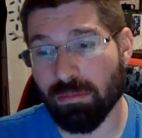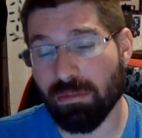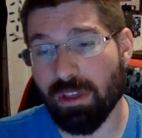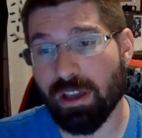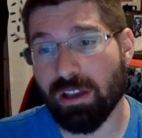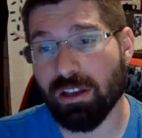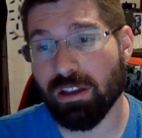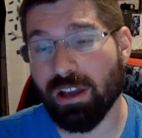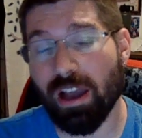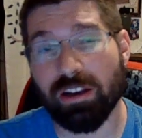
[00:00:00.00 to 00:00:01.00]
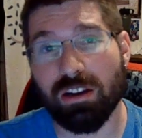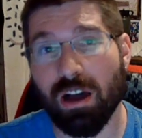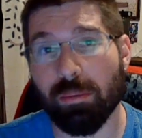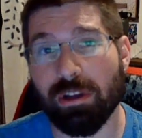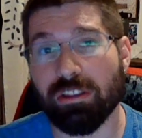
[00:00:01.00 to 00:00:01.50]
They had
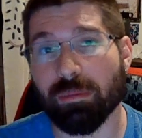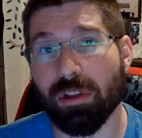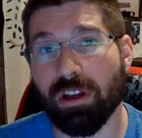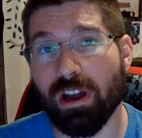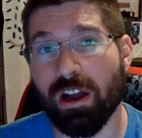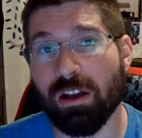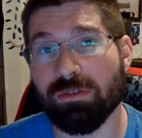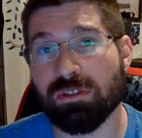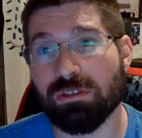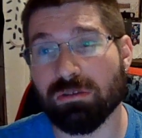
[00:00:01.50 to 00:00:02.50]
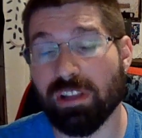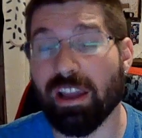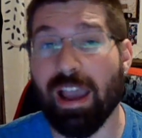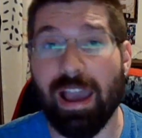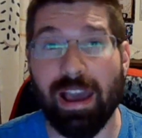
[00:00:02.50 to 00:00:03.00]
not made the playoffs.
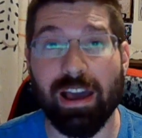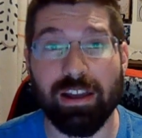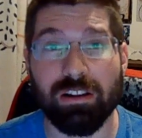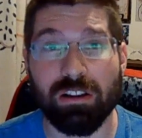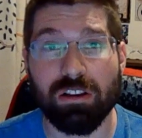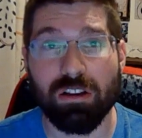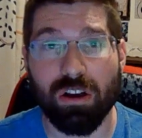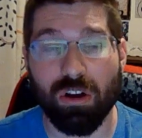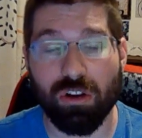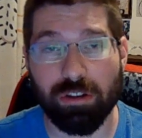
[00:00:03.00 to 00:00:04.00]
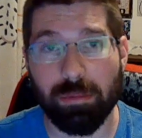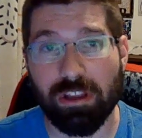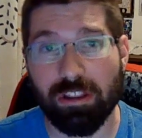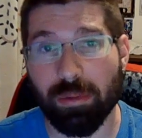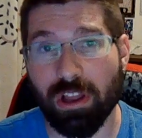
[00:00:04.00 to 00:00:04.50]
They had only
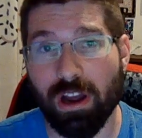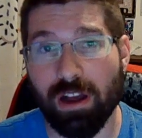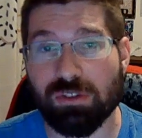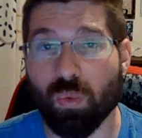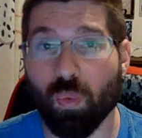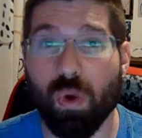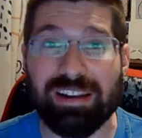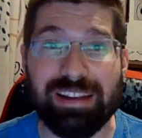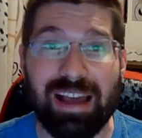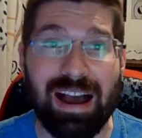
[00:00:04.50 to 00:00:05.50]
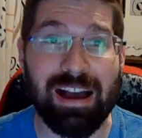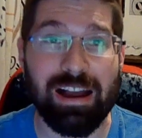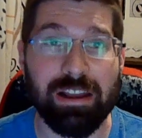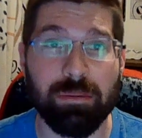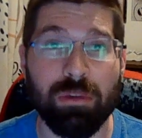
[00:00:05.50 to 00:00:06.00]
made the playoffs one
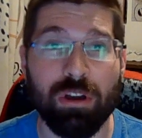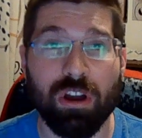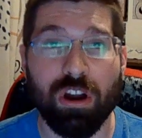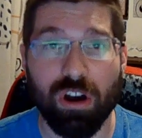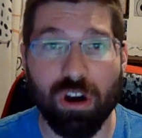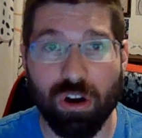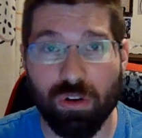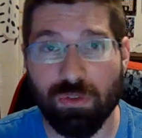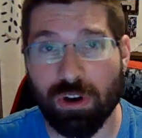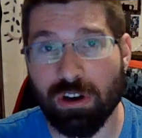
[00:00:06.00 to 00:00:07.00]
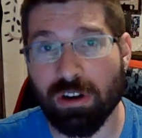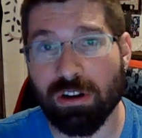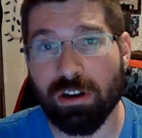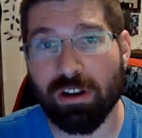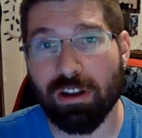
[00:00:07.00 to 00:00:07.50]
time over
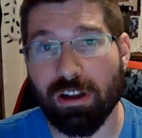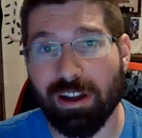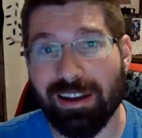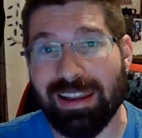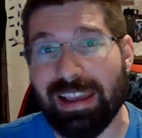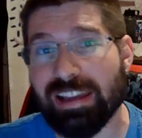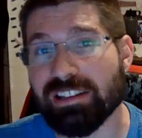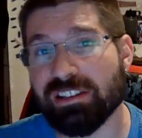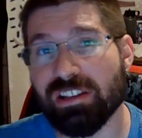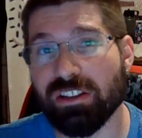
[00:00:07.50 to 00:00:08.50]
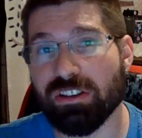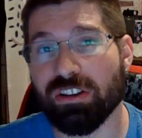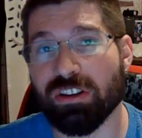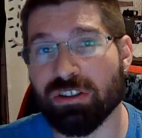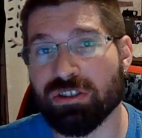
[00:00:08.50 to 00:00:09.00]
an
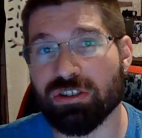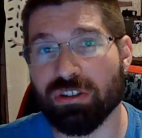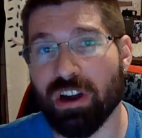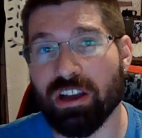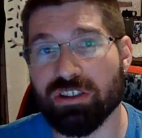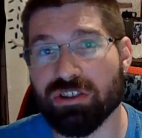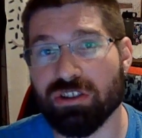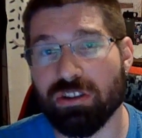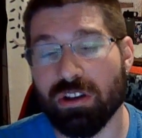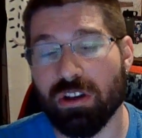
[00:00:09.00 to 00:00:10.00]
18-year stretch